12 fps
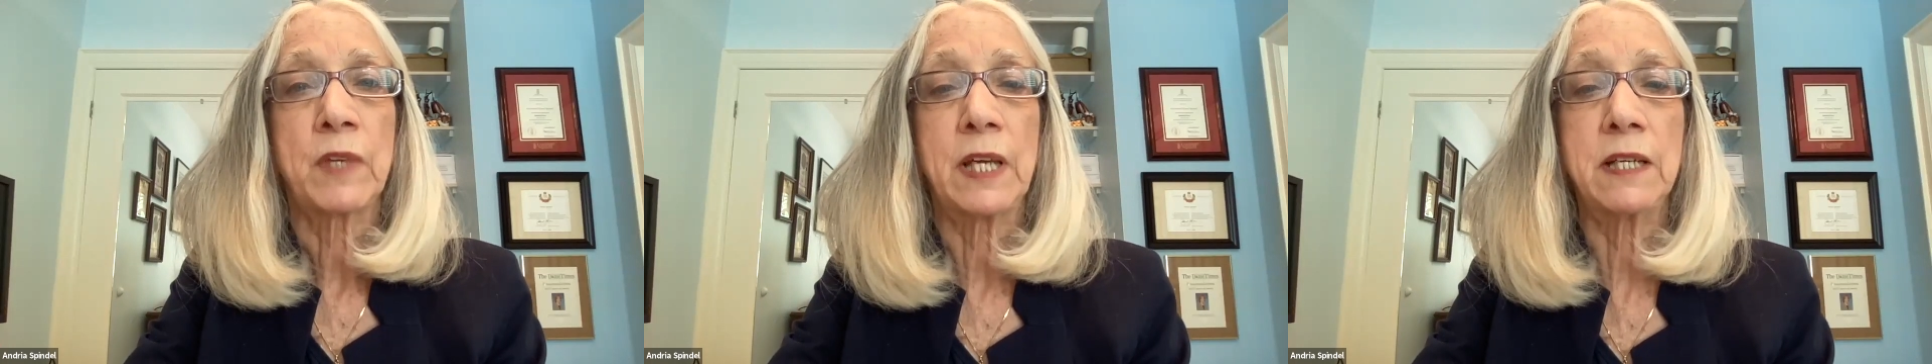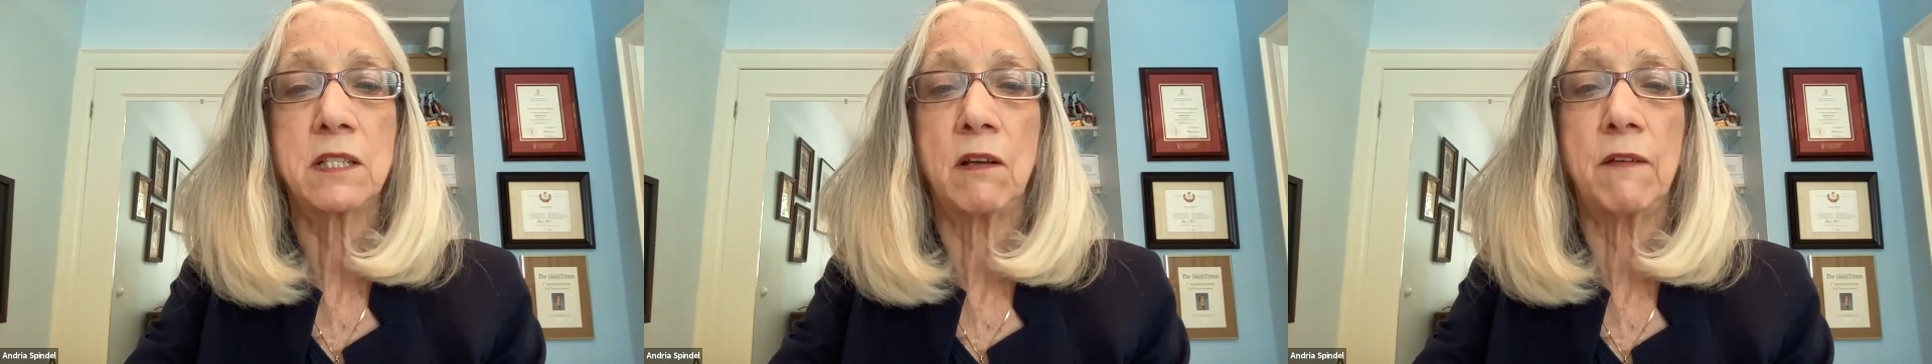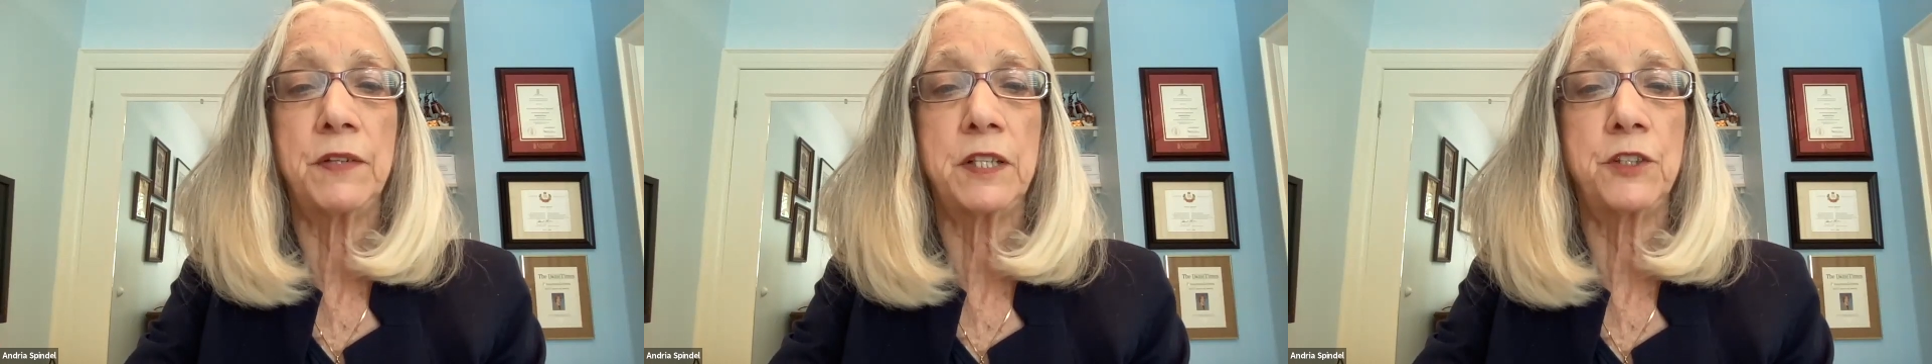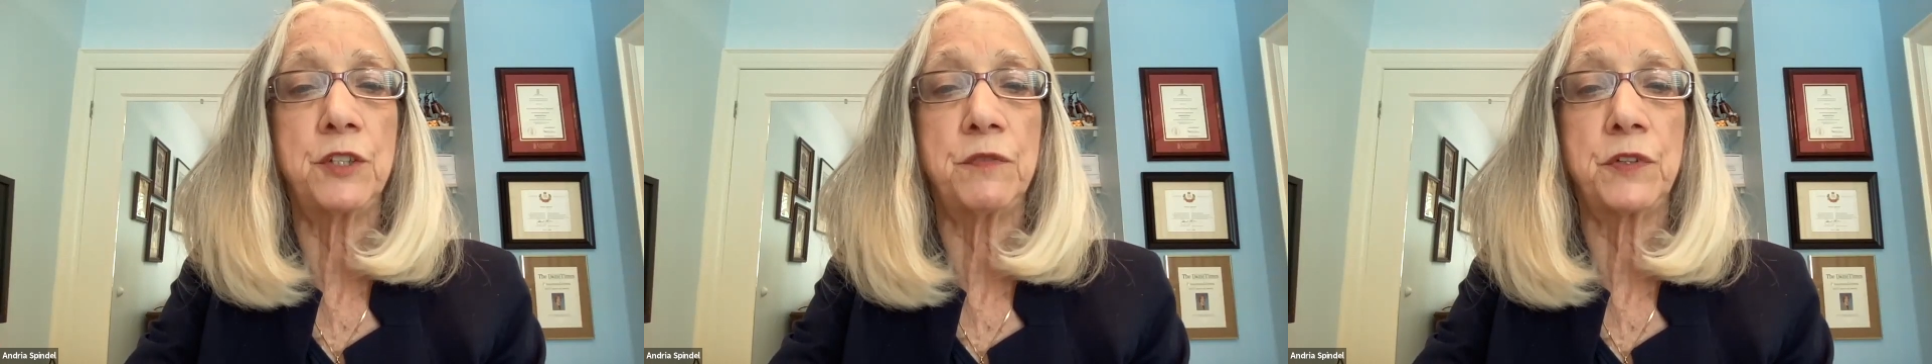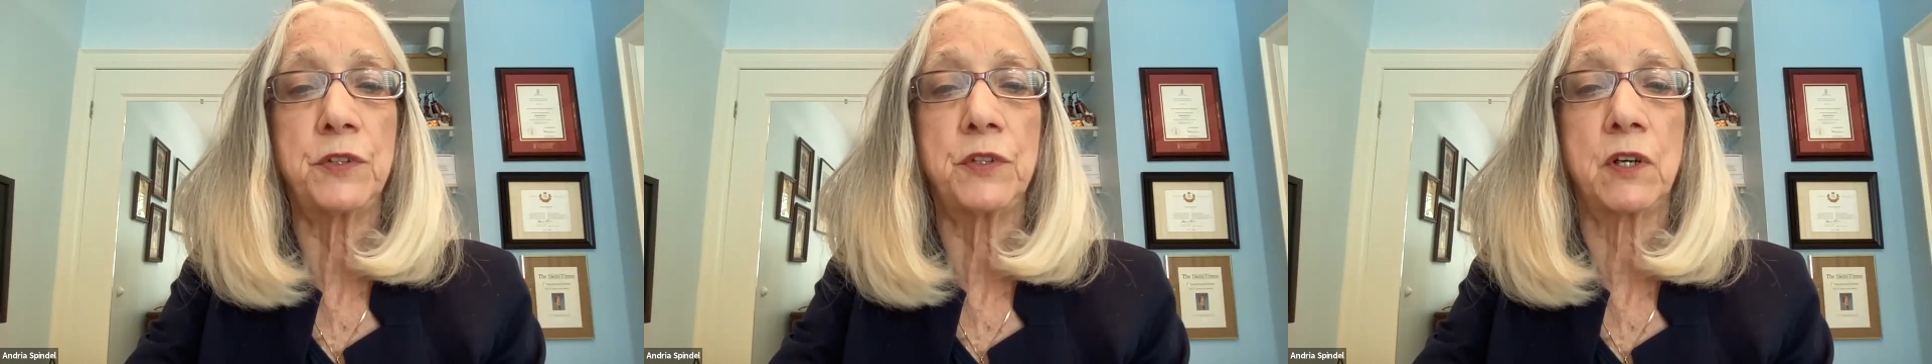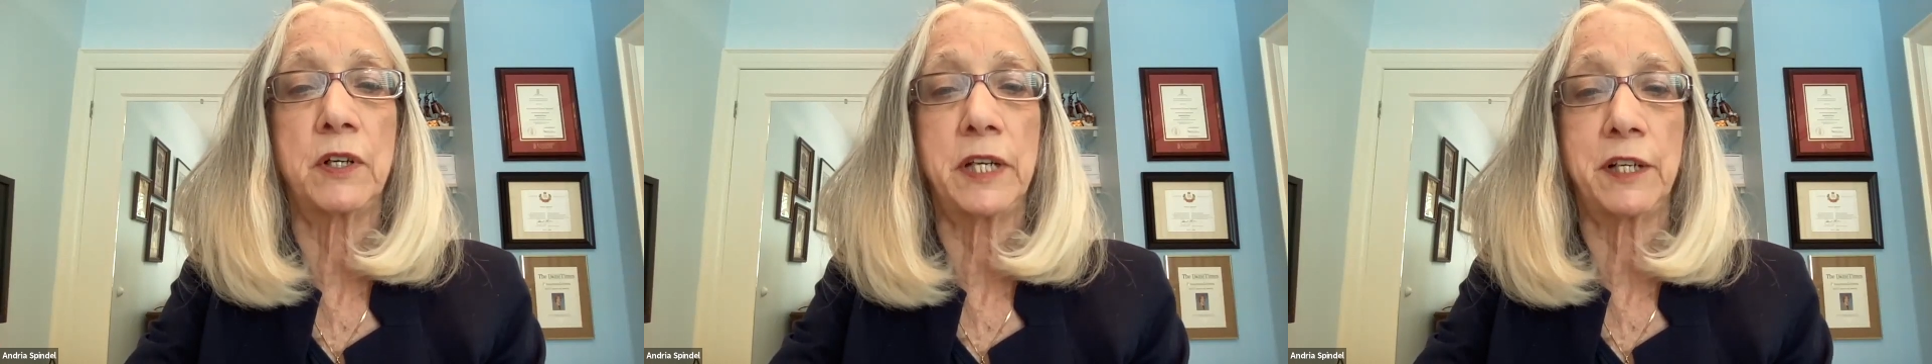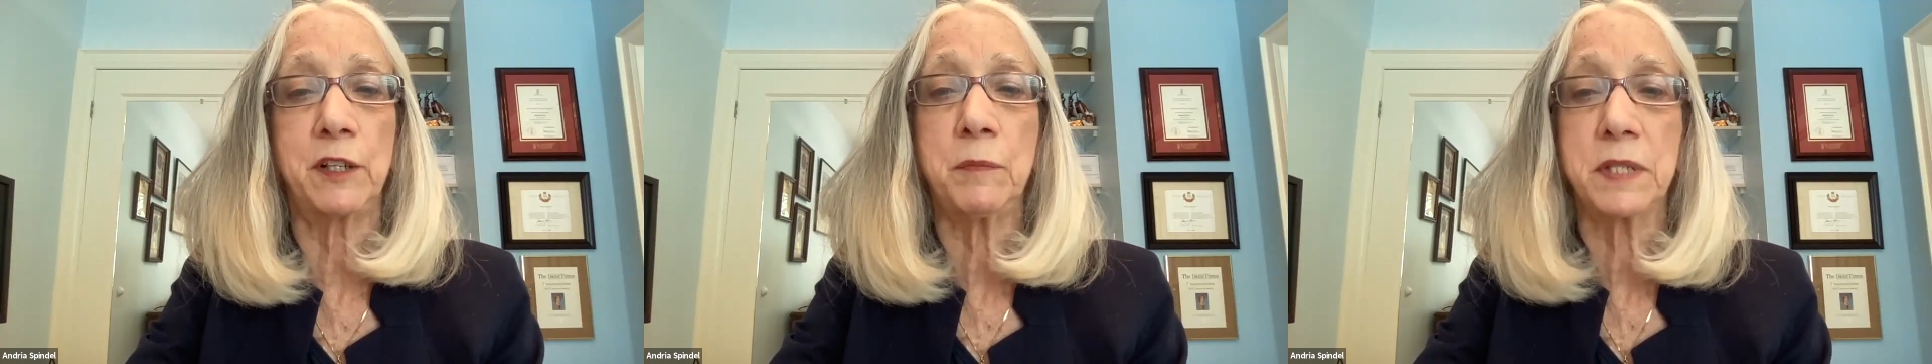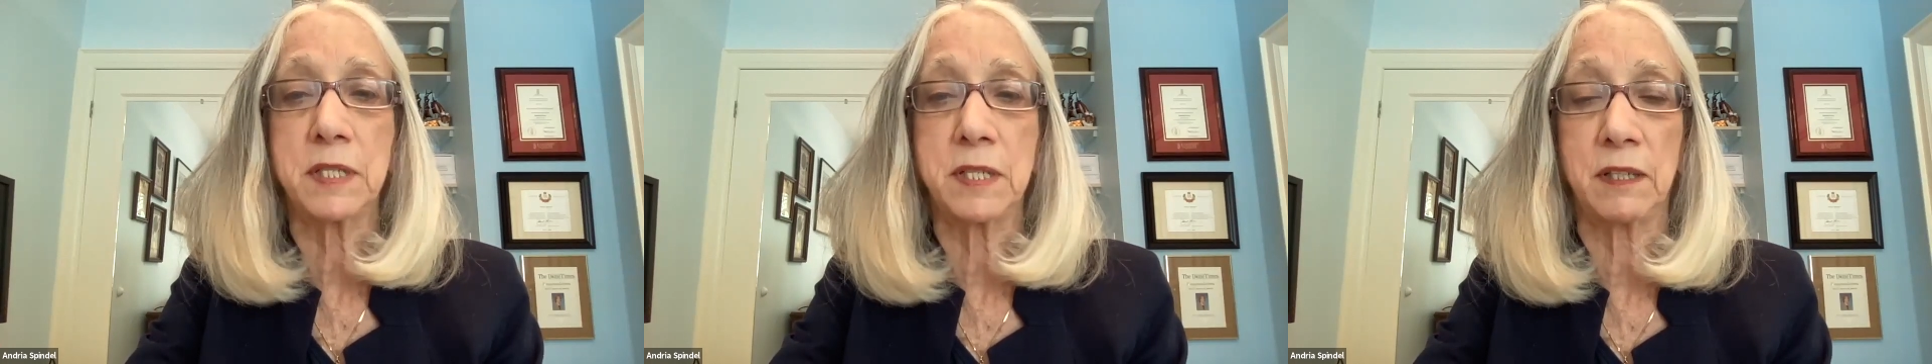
and is often interviewed on Arabic